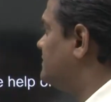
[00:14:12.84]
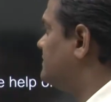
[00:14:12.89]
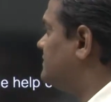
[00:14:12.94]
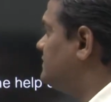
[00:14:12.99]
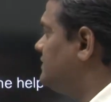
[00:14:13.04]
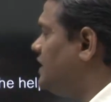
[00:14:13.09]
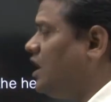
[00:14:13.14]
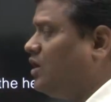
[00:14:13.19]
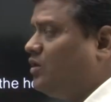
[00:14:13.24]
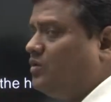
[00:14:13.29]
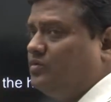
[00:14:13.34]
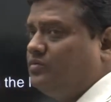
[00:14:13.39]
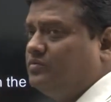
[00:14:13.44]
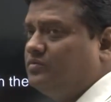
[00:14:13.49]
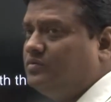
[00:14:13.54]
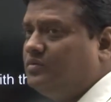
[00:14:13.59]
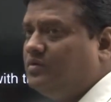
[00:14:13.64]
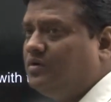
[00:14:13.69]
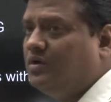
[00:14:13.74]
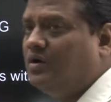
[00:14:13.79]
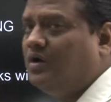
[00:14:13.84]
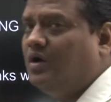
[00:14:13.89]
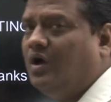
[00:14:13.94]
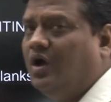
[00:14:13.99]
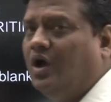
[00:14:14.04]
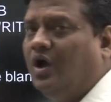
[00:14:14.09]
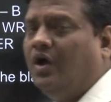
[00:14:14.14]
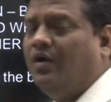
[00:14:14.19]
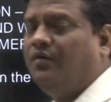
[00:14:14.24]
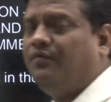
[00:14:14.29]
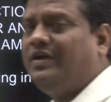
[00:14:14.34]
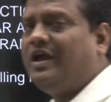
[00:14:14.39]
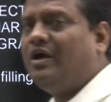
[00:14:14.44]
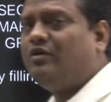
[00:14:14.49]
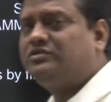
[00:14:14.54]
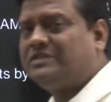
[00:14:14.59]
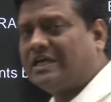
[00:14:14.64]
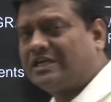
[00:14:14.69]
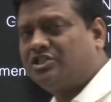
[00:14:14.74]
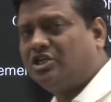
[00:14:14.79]
Now, we
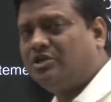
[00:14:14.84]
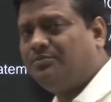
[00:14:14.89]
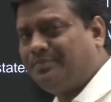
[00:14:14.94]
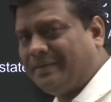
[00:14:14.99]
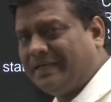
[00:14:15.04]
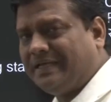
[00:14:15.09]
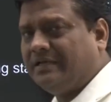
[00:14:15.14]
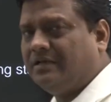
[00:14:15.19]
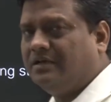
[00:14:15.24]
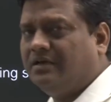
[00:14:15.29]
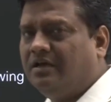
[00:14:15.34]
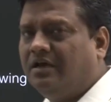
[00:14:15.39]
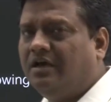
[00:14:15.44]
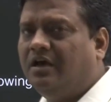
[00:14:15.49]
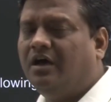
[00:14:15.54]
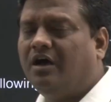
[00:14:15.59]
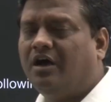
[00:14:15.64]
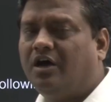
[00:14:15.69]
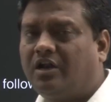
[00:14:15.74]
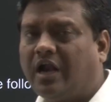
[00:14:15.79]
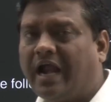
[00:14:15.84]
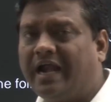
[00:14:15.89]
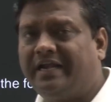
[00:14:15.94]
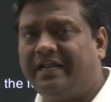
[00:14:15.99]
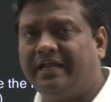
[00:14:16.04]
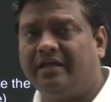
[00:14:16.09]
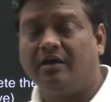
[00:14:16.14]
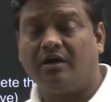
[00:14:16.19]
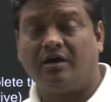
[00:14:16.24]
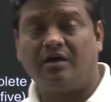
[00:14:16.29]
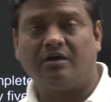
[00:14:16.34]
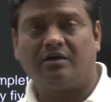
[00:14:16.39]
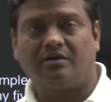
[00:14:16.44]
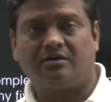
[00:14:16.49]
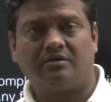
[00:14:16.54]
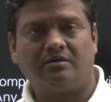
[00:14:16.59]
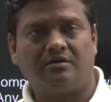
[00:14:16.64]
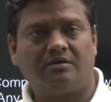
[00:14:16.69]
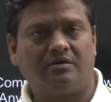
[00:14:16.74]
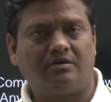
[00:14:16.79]
have section B, writing
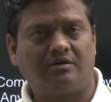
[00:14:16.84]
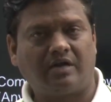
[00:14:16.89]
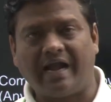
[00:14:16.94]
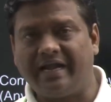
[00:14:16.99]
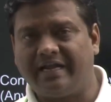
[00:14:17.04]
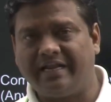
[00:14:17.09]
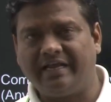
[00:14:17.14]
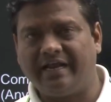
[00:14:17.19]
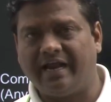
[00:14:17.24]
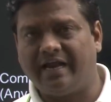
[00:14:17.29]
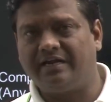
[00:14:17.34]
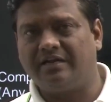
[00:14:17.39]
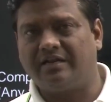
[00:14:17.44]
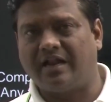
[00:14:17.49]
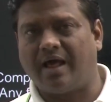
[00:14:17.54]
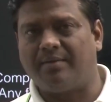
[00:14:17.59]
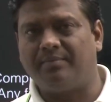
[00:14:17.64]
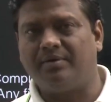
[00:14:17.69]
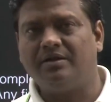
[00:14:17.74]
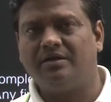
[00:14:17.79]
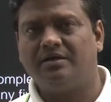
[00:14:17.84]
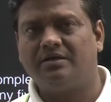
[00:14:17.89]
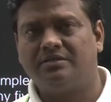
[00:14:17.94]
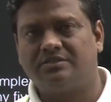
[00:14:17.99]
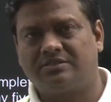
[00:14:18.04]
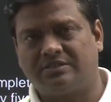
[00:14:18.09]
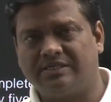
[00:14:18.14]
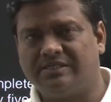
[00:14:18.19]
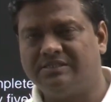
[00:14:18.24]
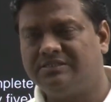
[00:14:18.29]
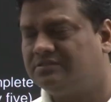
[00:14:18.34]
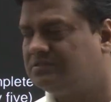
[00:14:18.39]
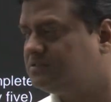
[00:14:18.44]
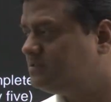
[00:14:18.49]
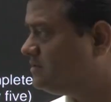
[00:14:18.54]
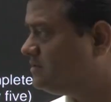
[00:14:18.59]
and grammar skills.